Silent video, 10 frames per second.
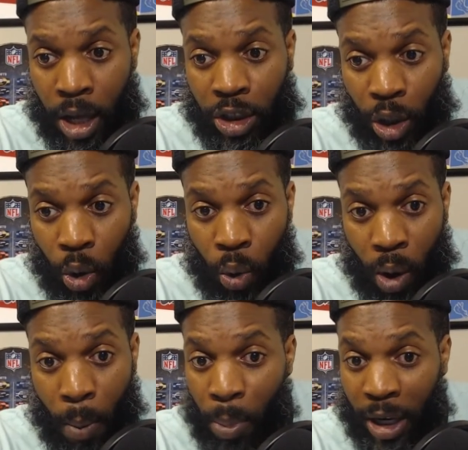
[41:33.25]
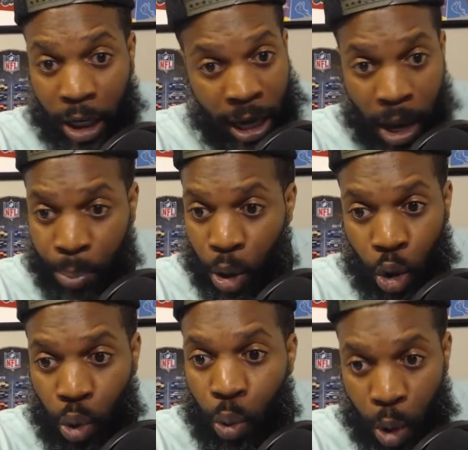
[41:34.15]
So
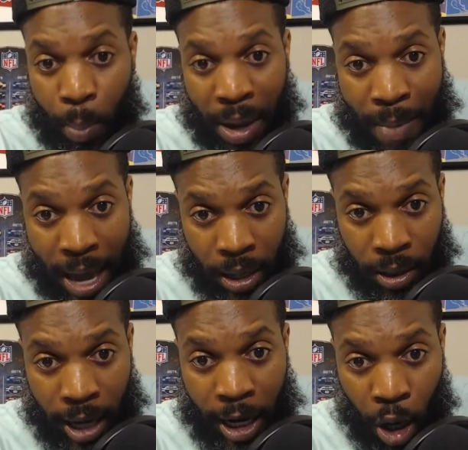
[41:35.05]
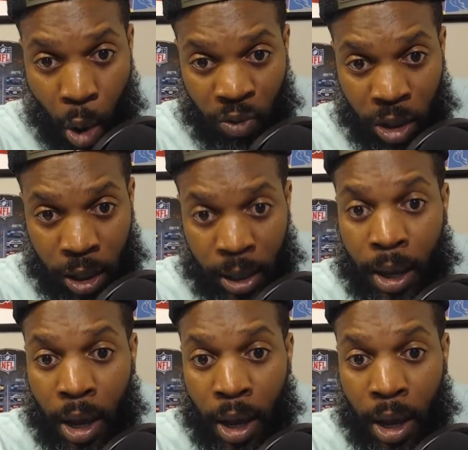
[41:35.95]
Claypool will be better in the long run.